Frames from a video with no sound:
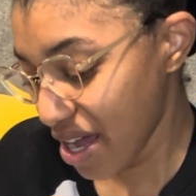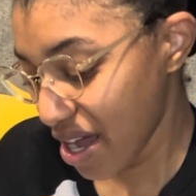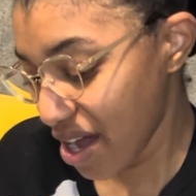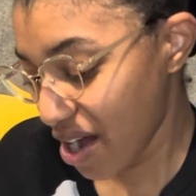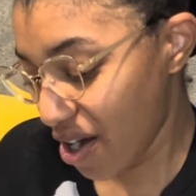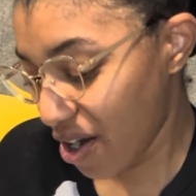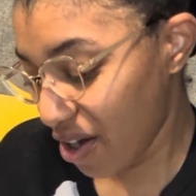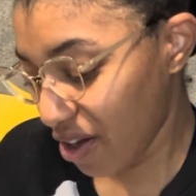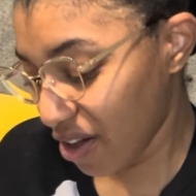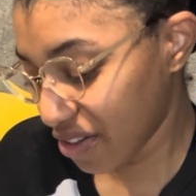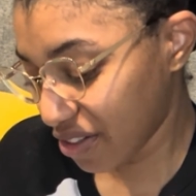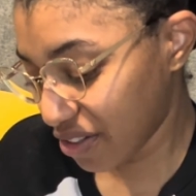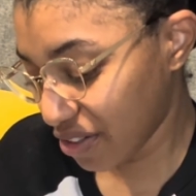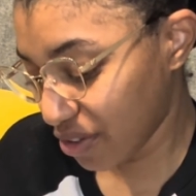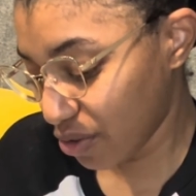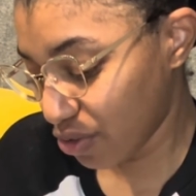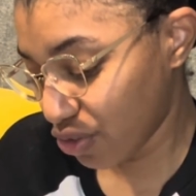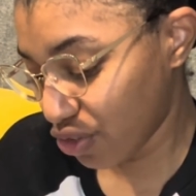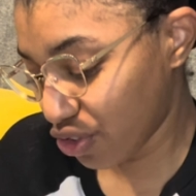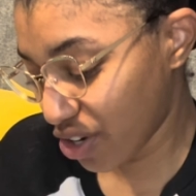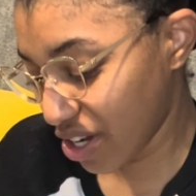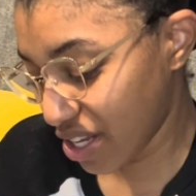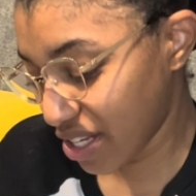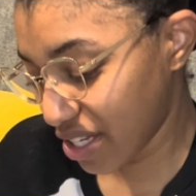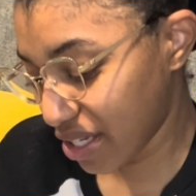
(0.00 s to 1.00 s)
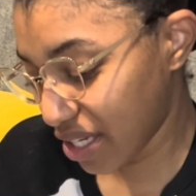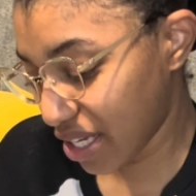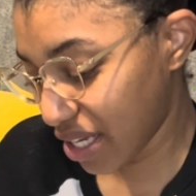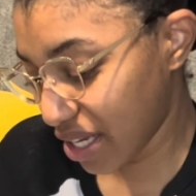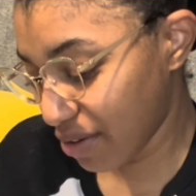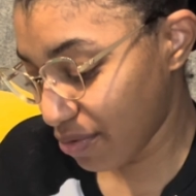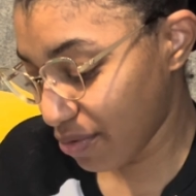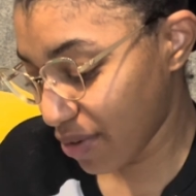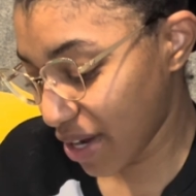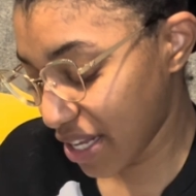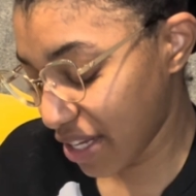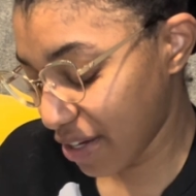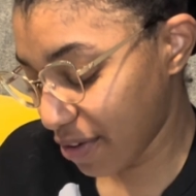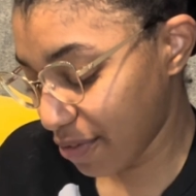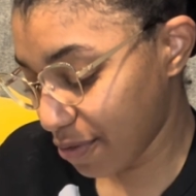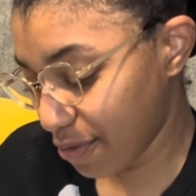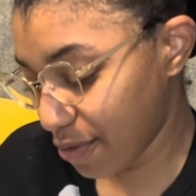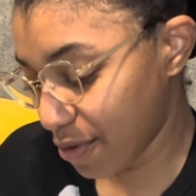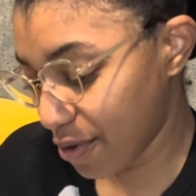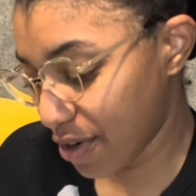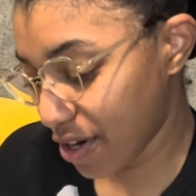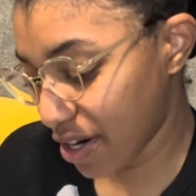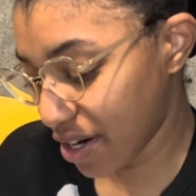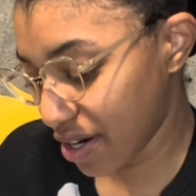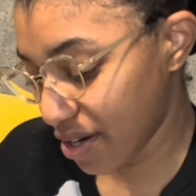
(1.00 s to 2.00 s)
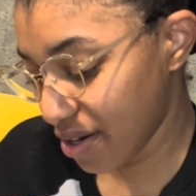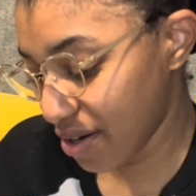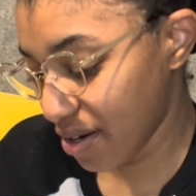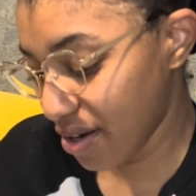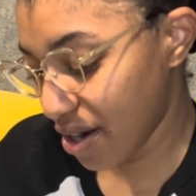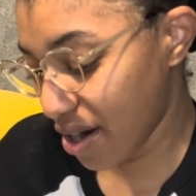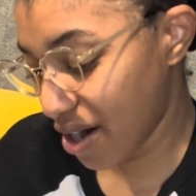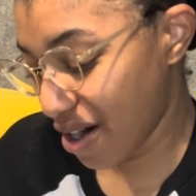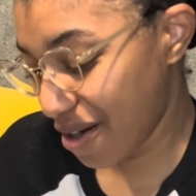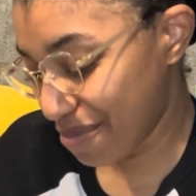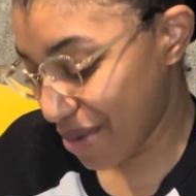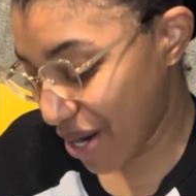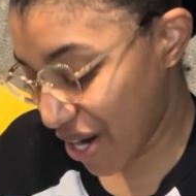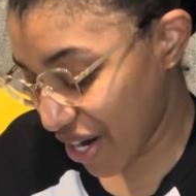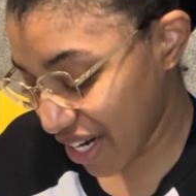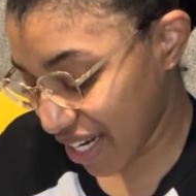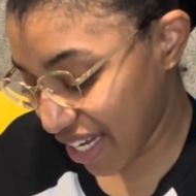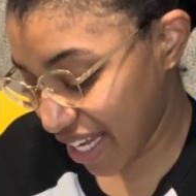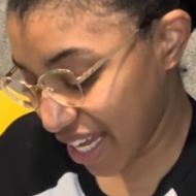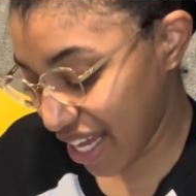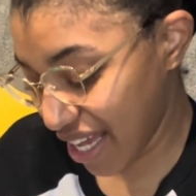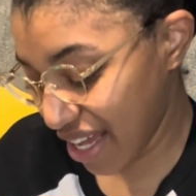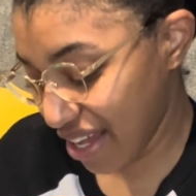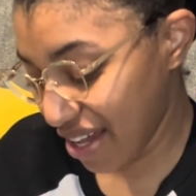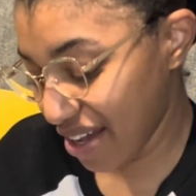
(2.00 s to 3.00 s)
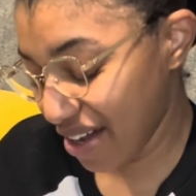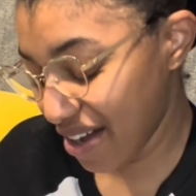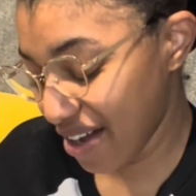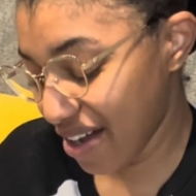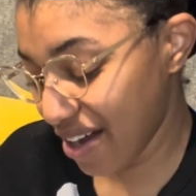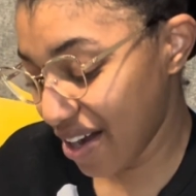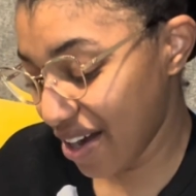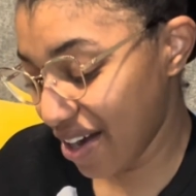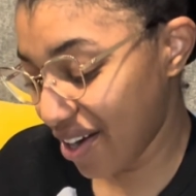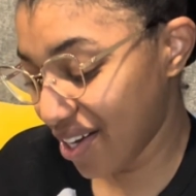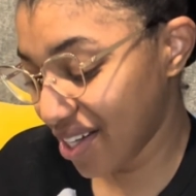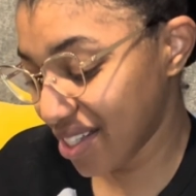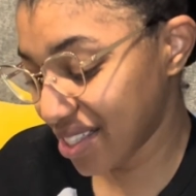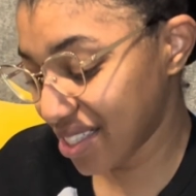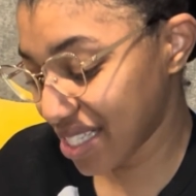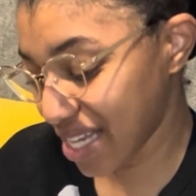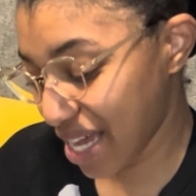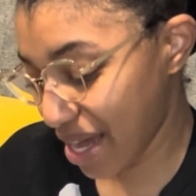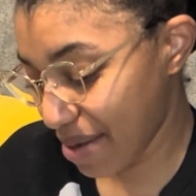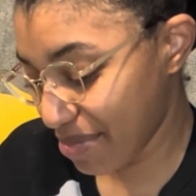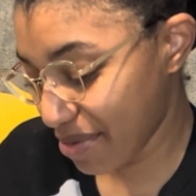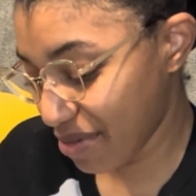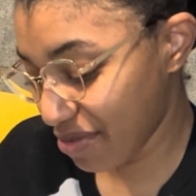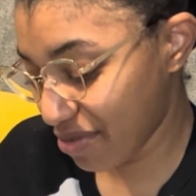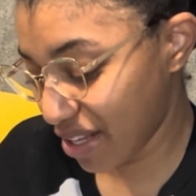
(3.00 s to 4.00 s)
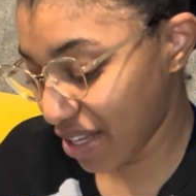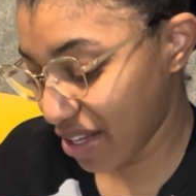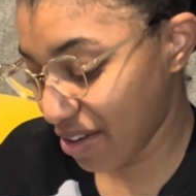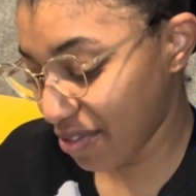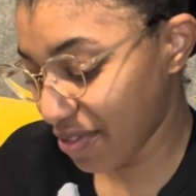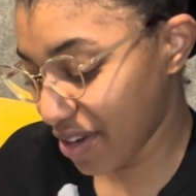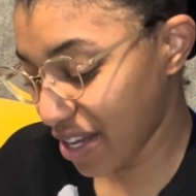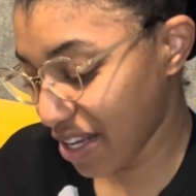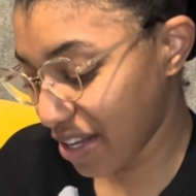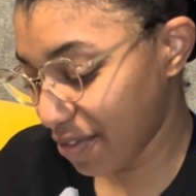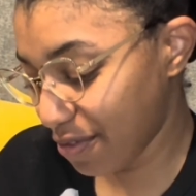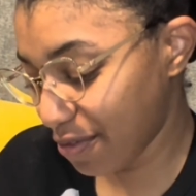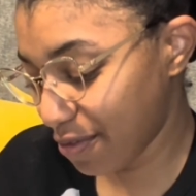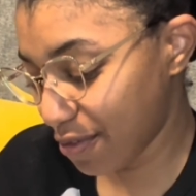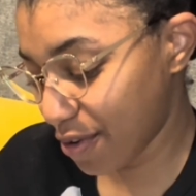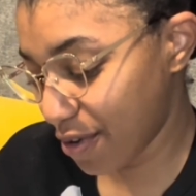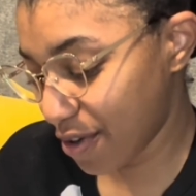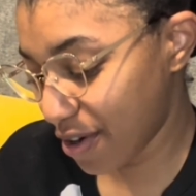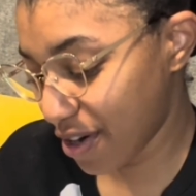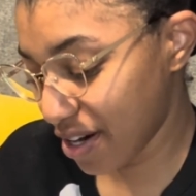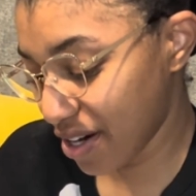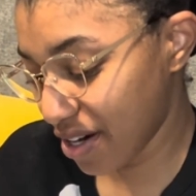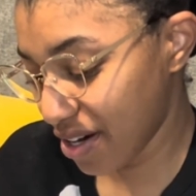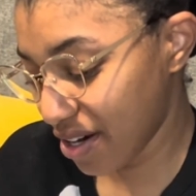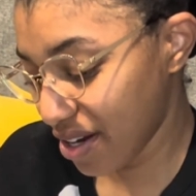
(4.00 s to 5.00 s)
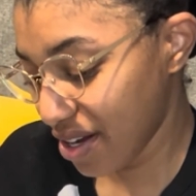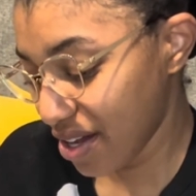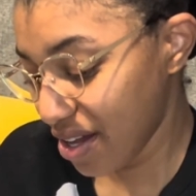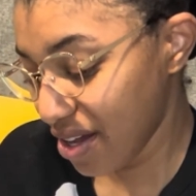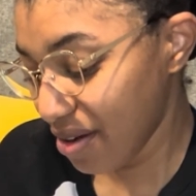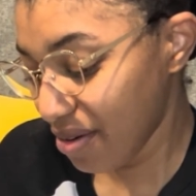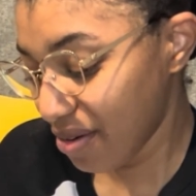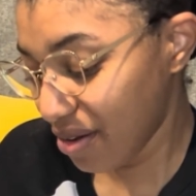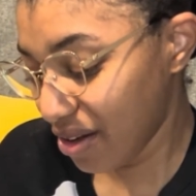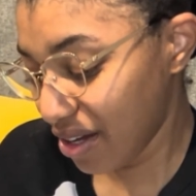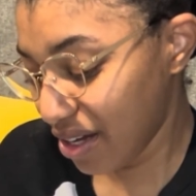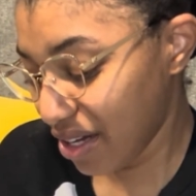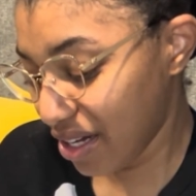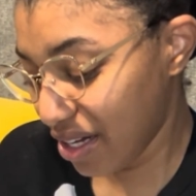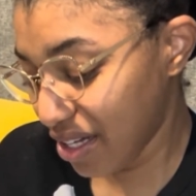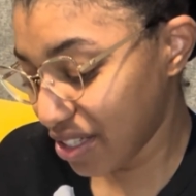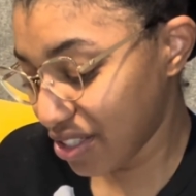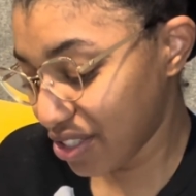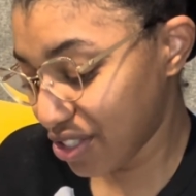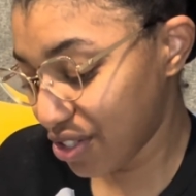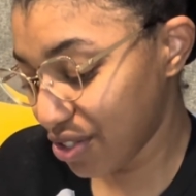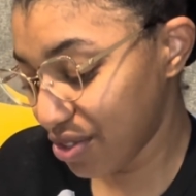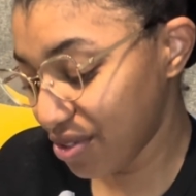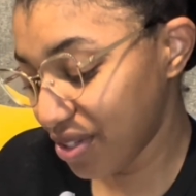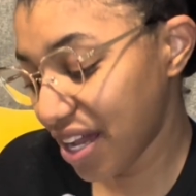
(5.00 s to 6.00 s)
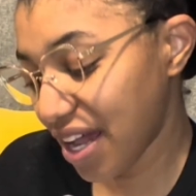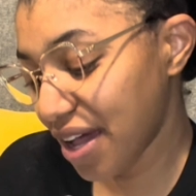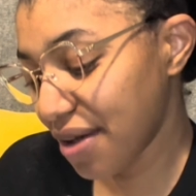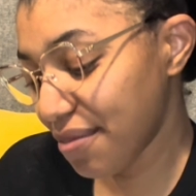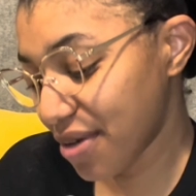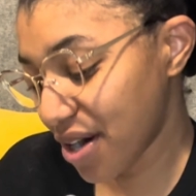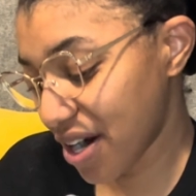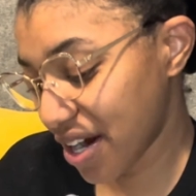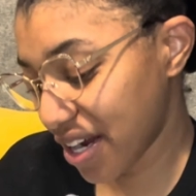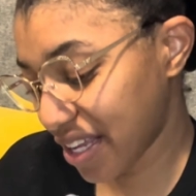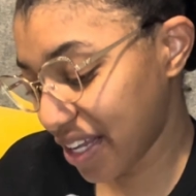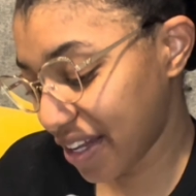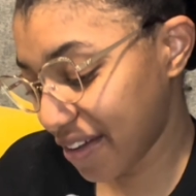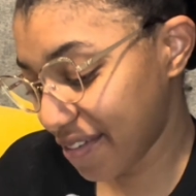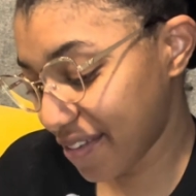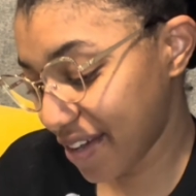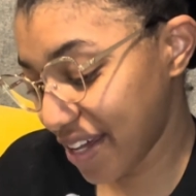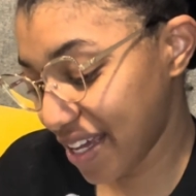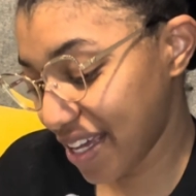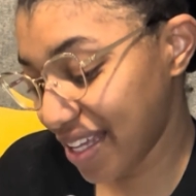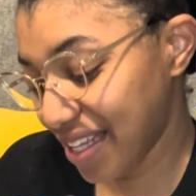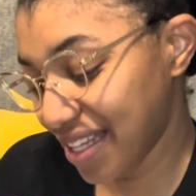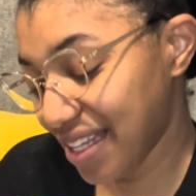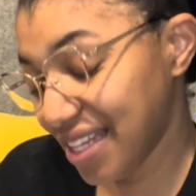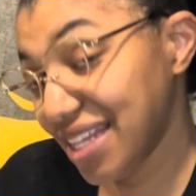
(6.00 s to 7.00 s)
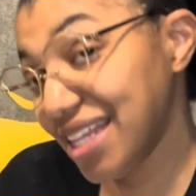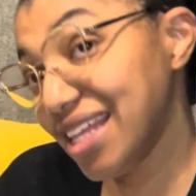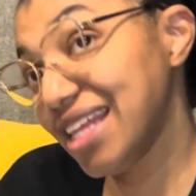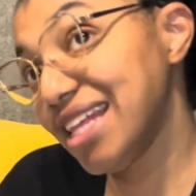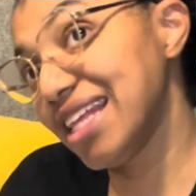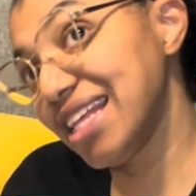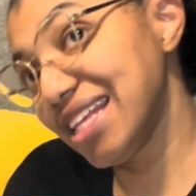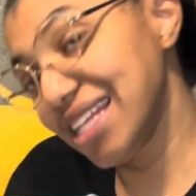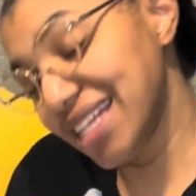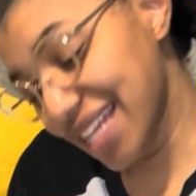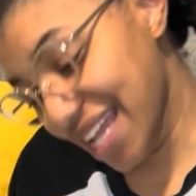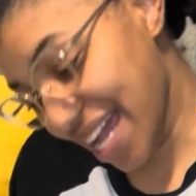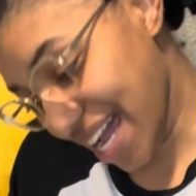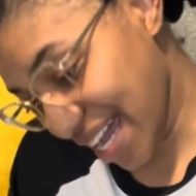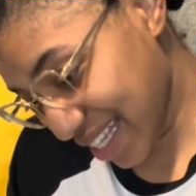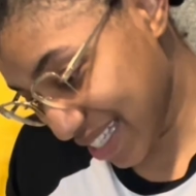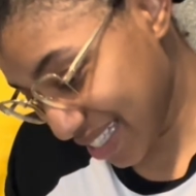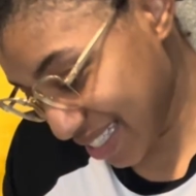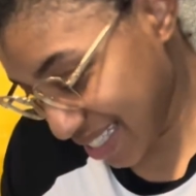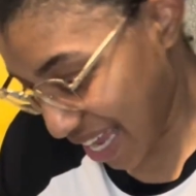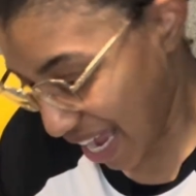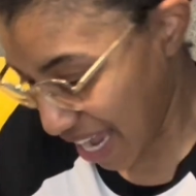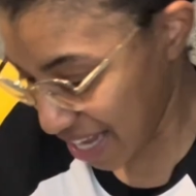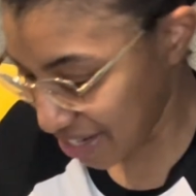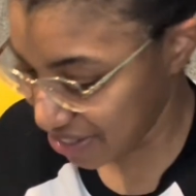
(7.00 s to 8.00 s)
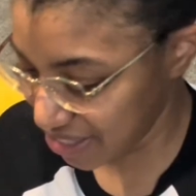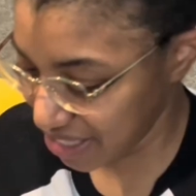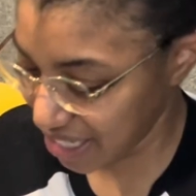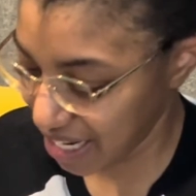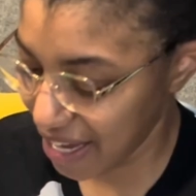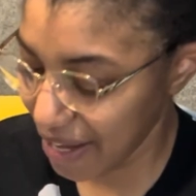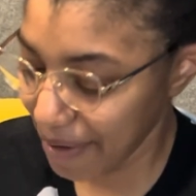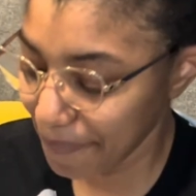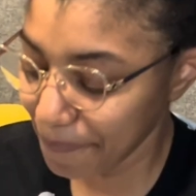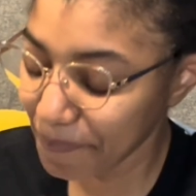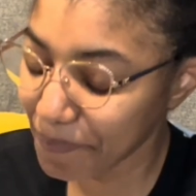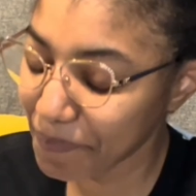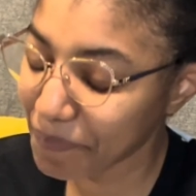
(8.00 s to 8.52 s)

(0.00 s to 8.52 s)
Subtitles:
also trying to get ready for a market on top of getting ready for a 2-day market event next Saturday.